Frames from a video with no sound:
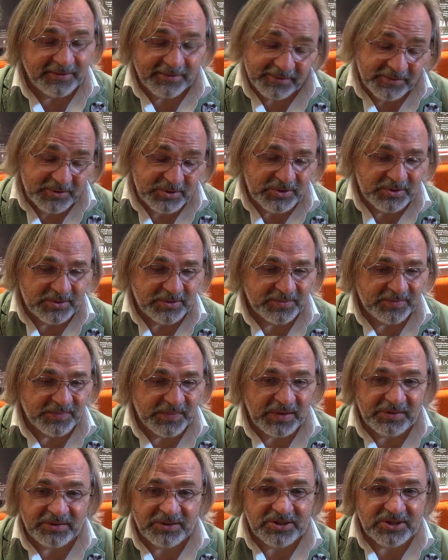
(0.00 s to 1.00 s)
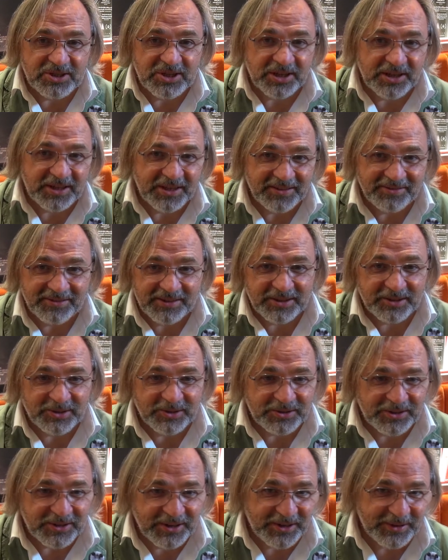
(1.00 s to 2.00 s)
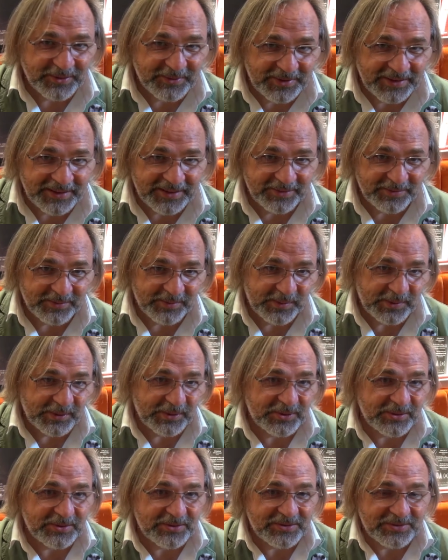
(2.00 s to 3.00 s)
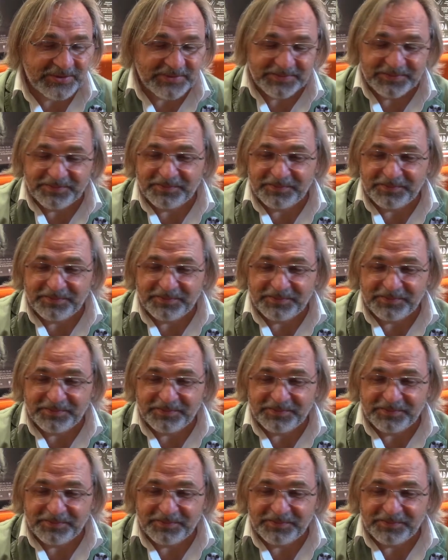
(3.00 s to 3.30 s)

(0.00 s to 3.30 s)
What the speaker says: so even chicken will not run away because